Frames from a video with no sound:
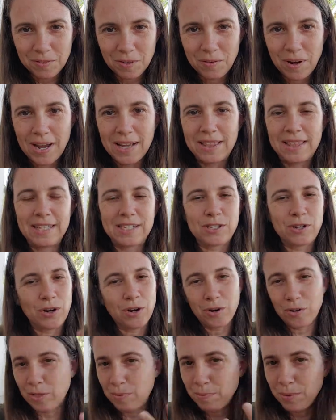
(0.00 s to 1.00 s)
Right? This
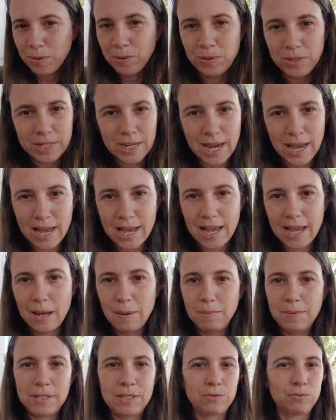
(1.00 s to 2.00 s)
Earth Moon
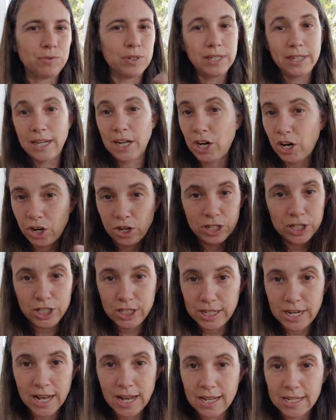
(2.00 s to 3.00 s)
time is really
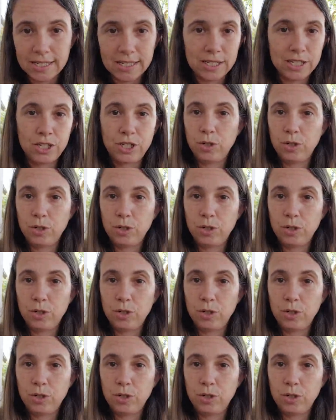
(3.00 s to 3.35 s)
encouraging us